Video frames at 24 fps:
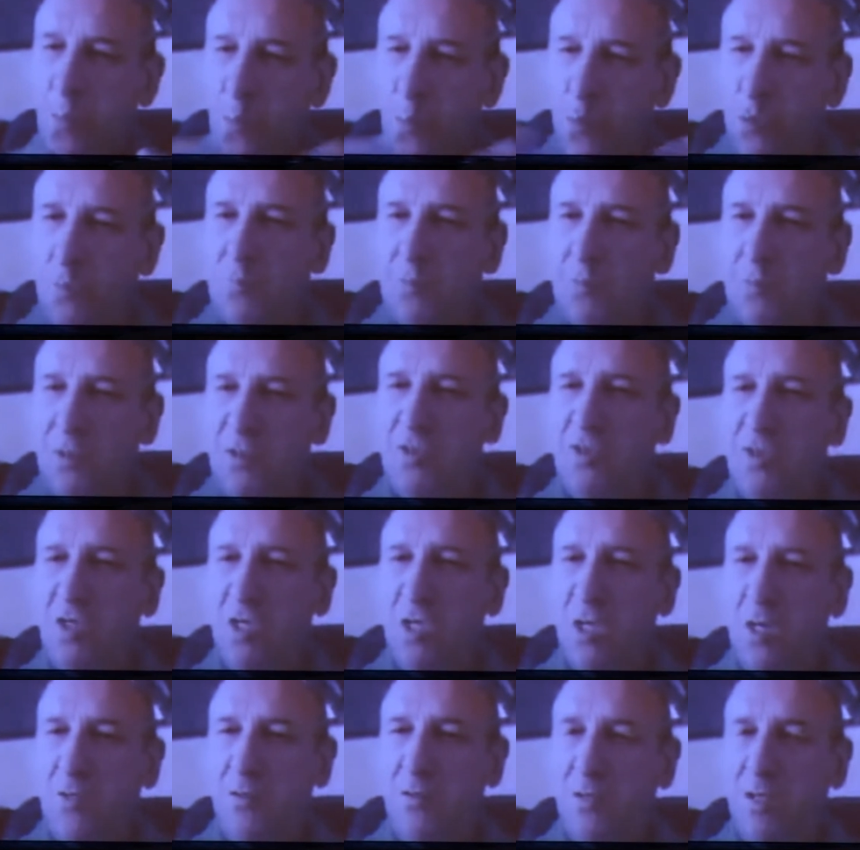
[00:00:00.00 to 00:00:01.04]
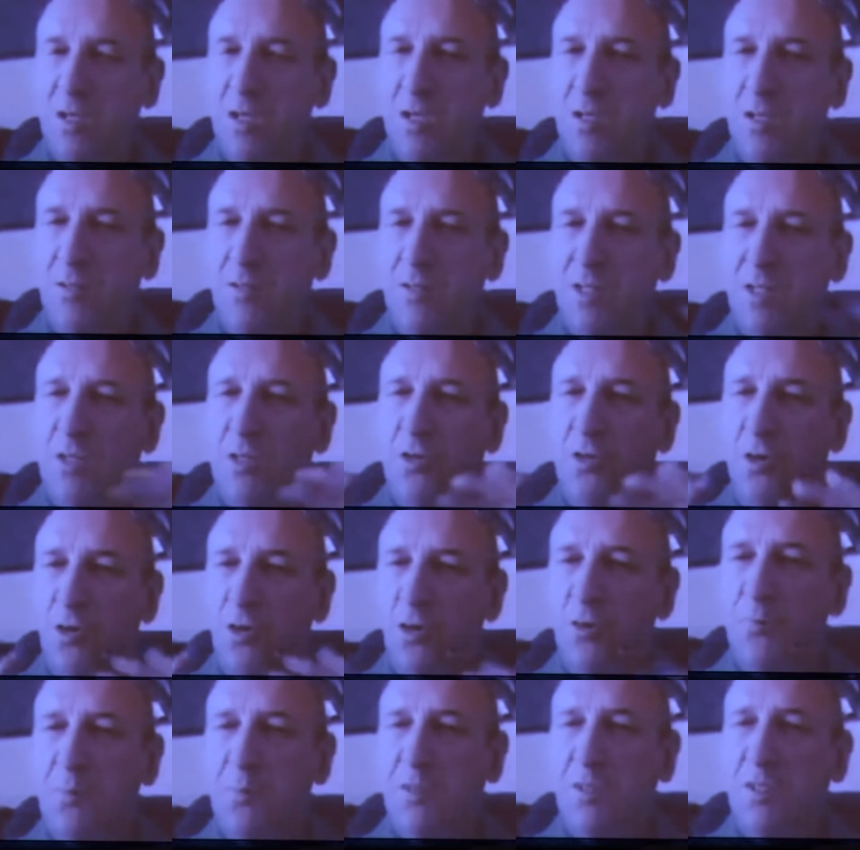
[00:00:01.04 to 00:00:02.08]
would be shared, and the
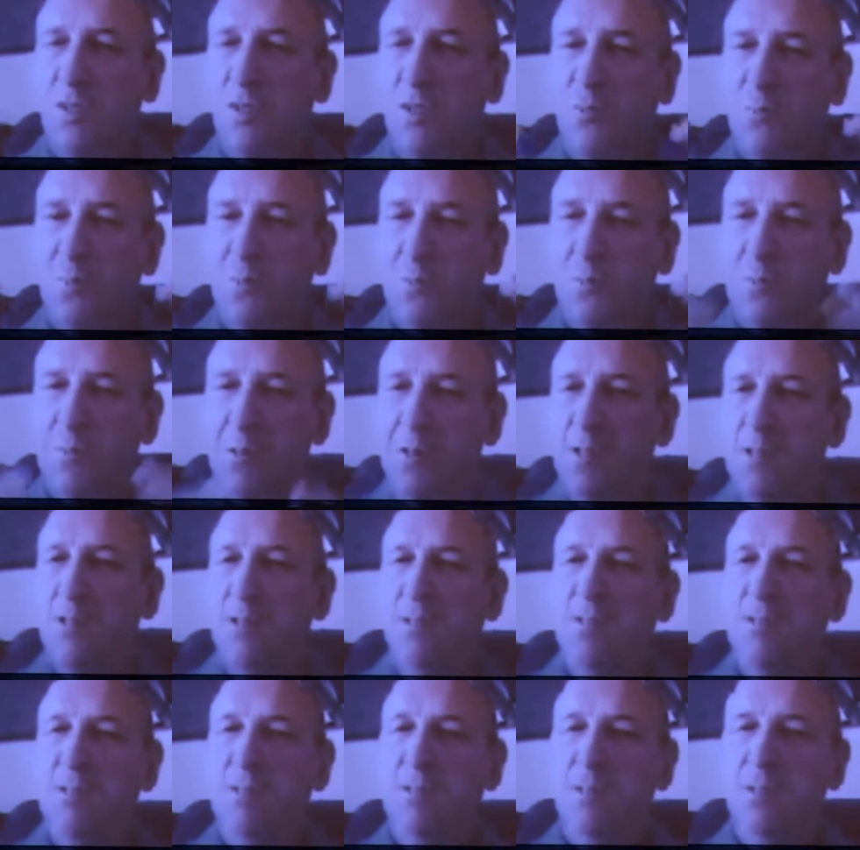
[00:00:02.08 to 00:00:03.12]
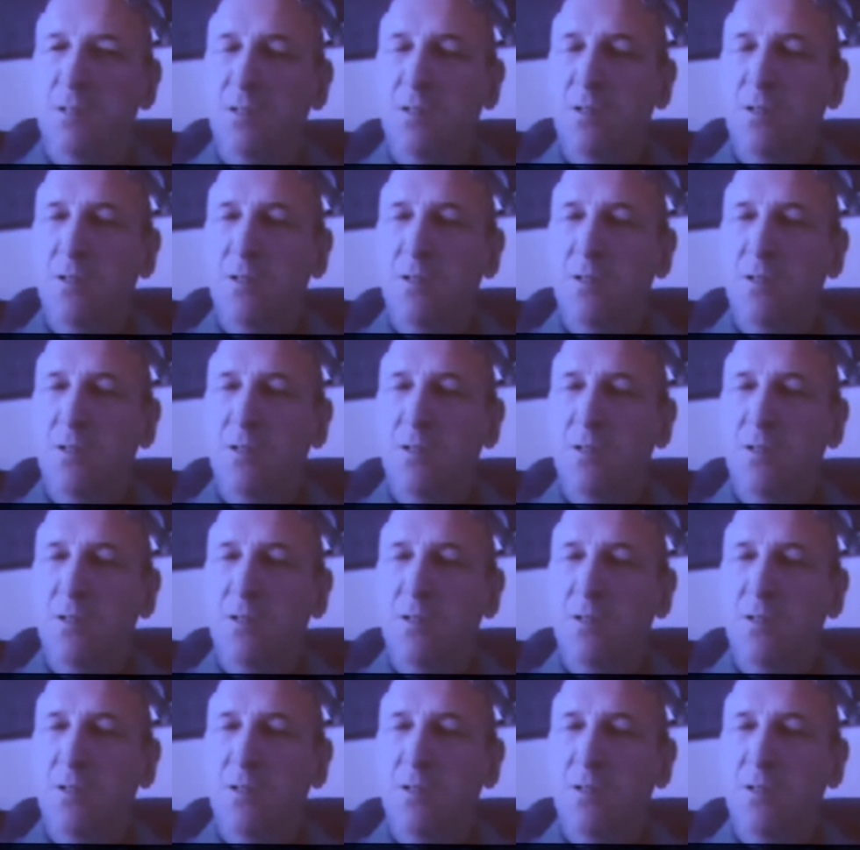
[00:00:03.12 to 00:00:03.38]
economy that would be built